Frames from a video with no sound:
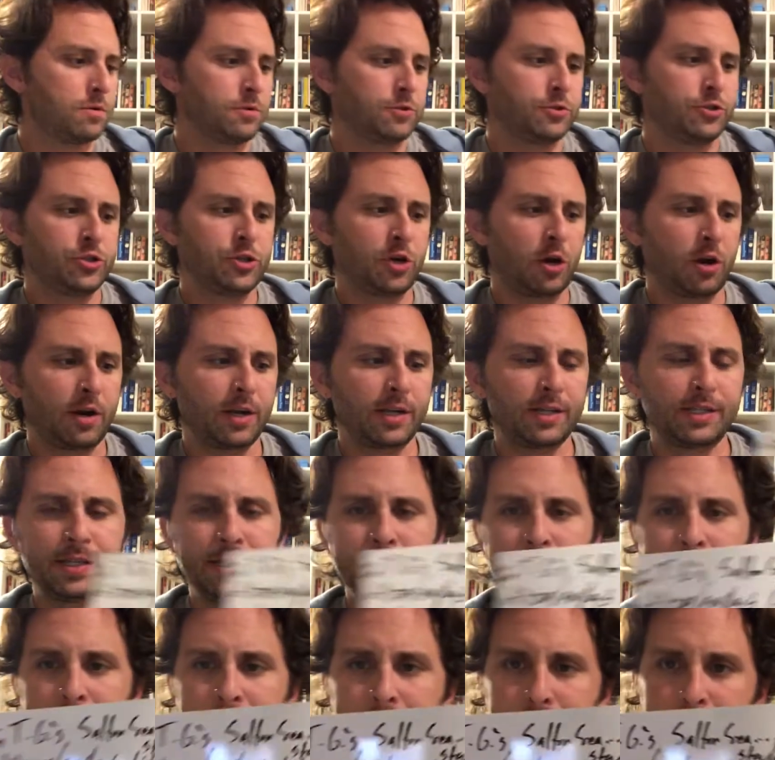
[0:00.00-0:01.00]
jarring
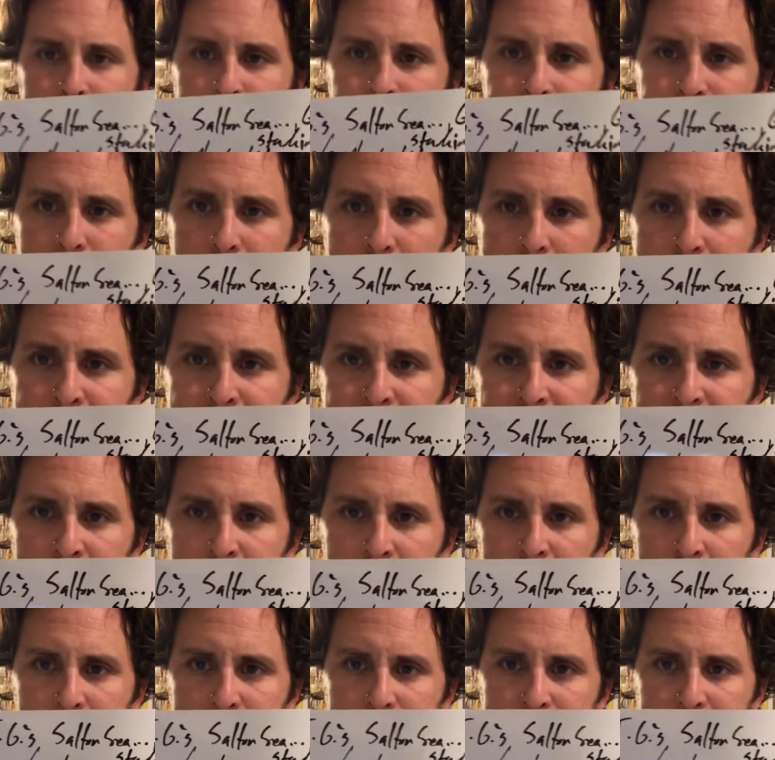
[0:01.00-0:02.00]
syntax, and
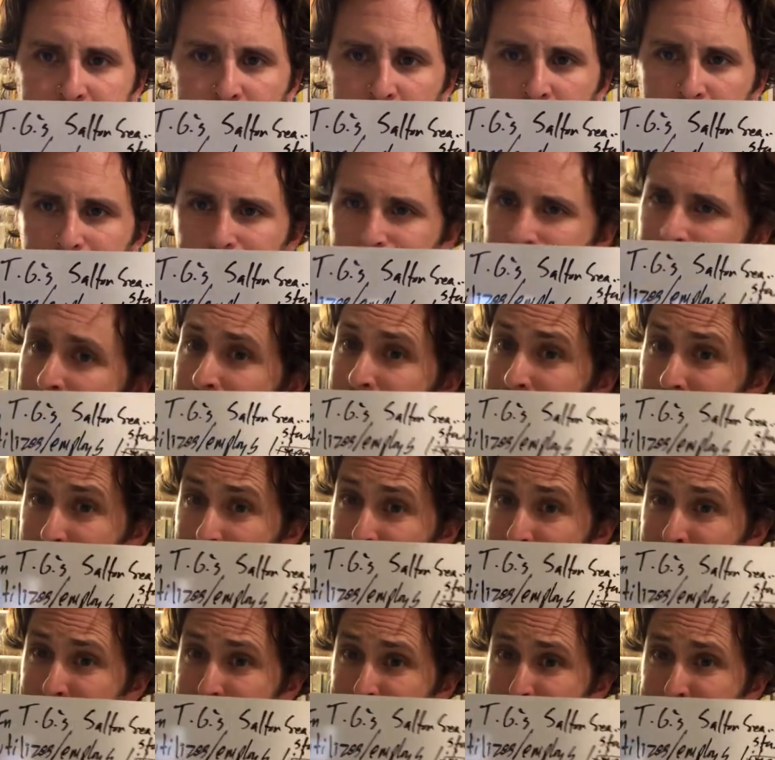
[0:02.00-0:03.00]
violent diction.
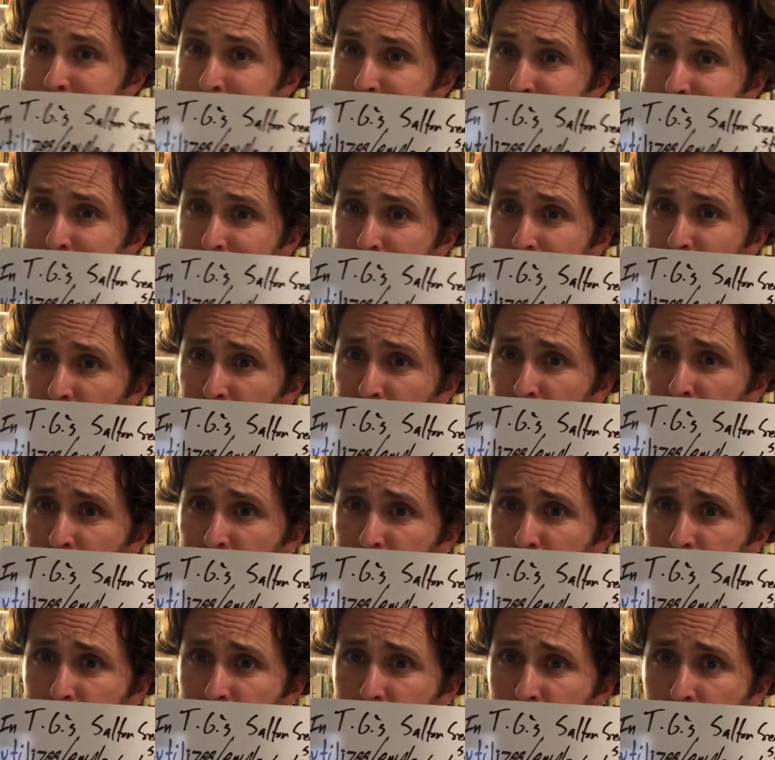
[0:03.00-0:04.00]
I think this is actually a
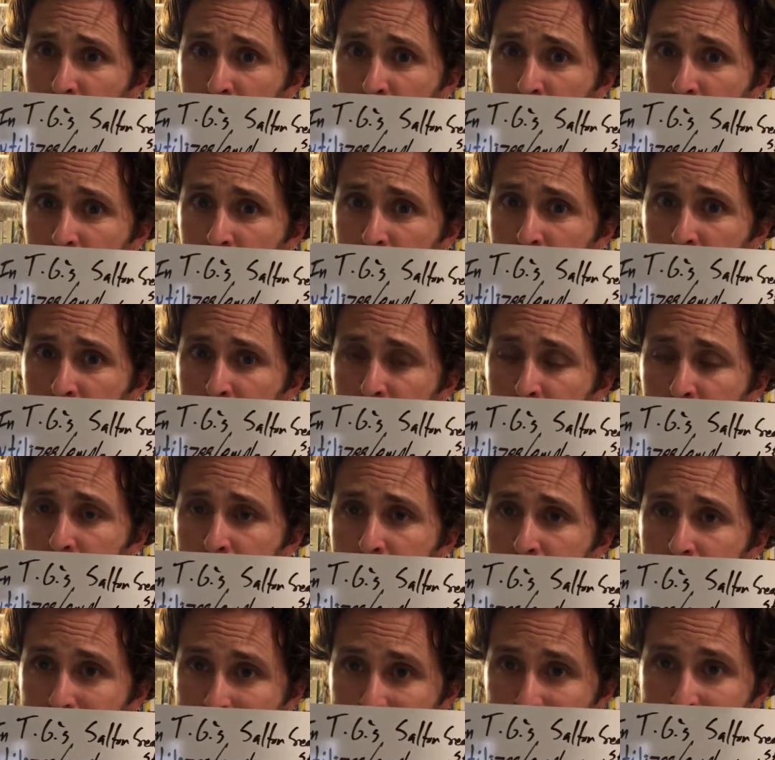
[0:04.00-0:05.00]
really strong
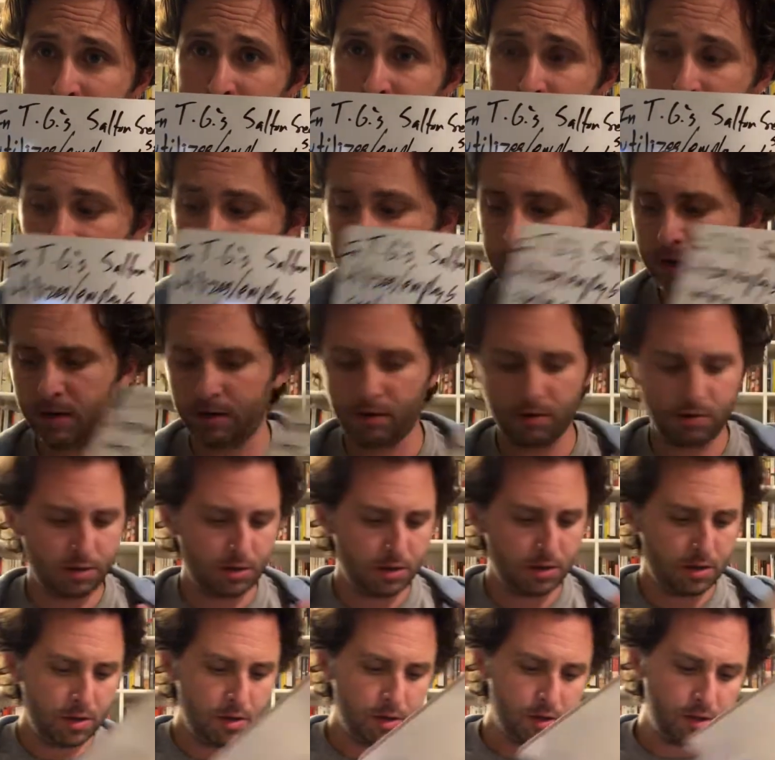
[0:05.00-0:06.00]
beginning here.
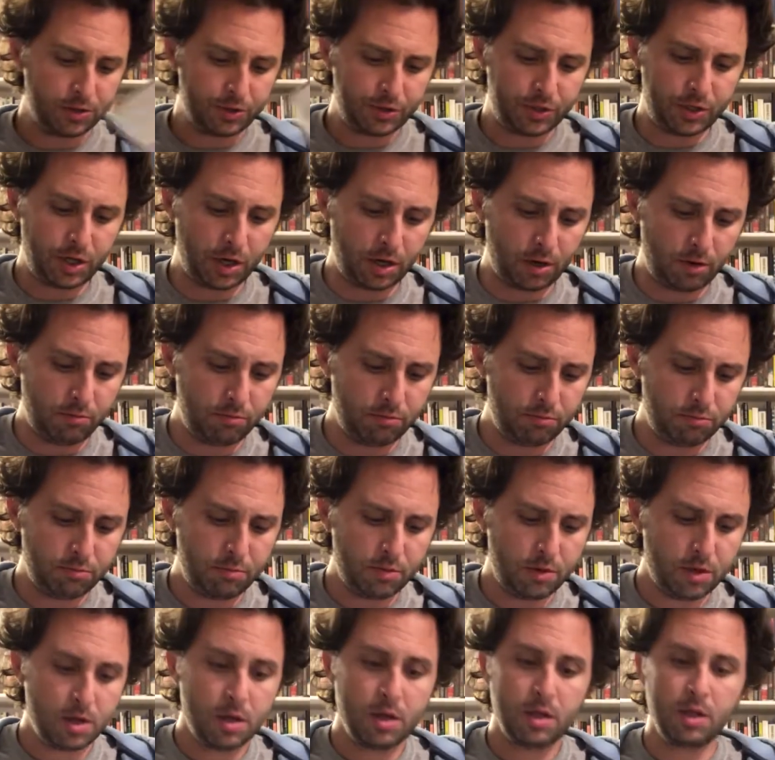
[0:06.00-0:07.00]
So
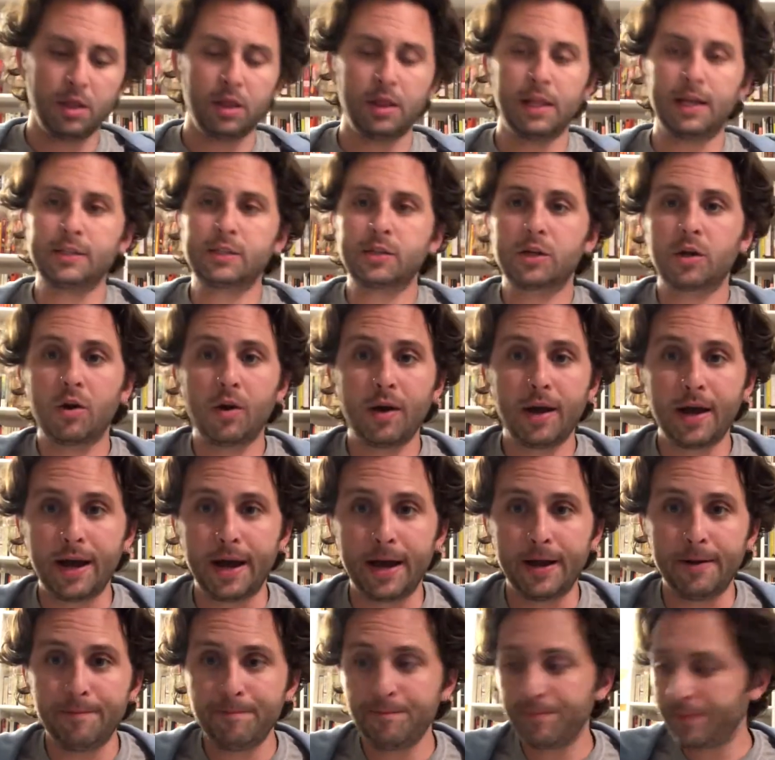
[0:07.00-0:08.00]
let's go
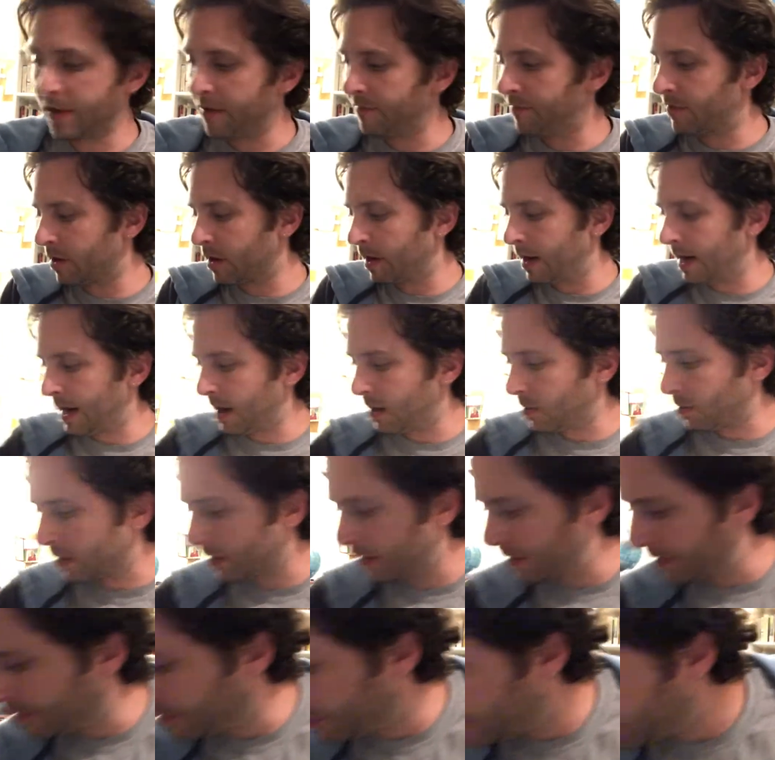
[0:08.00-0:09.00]
ahead and figure out how we're going
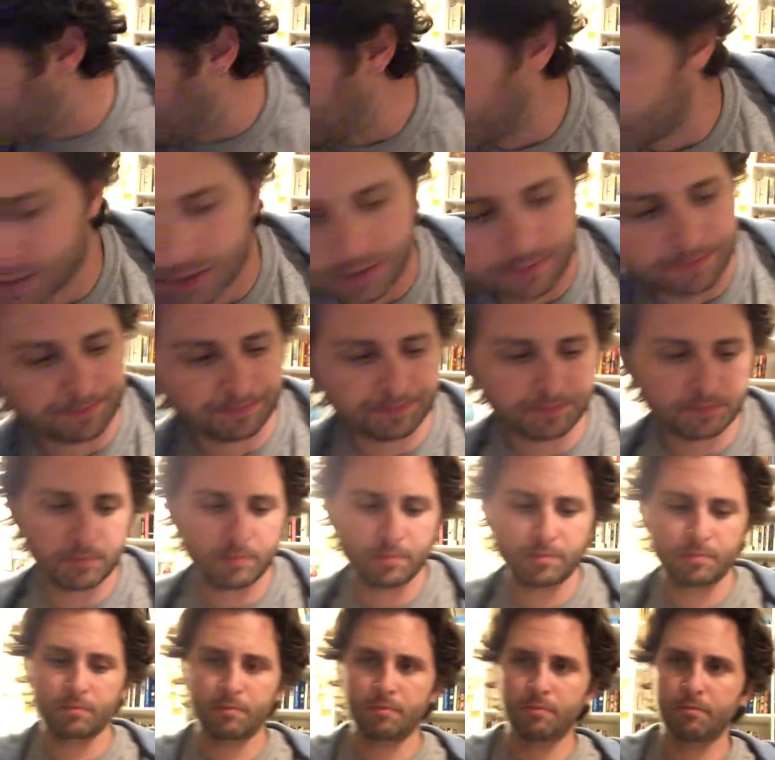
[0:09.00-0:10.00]
to do this.
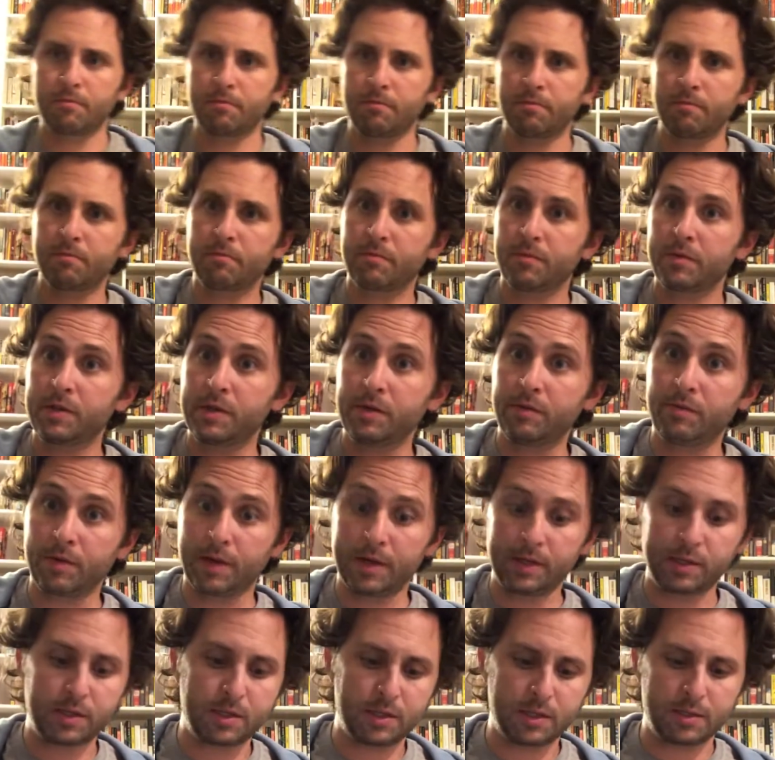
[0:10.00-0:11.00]
Let's
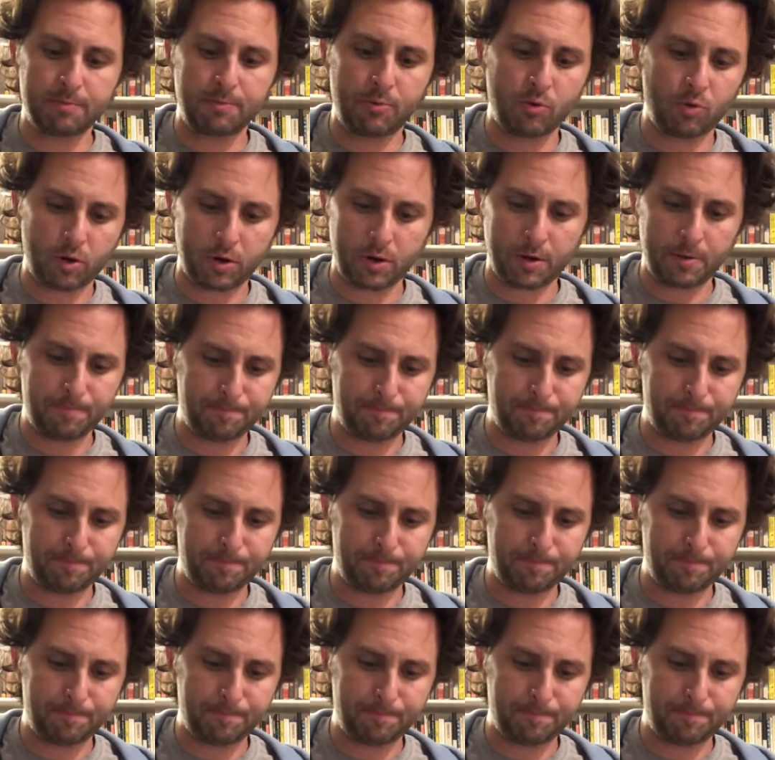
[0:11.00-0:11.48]
erase this board.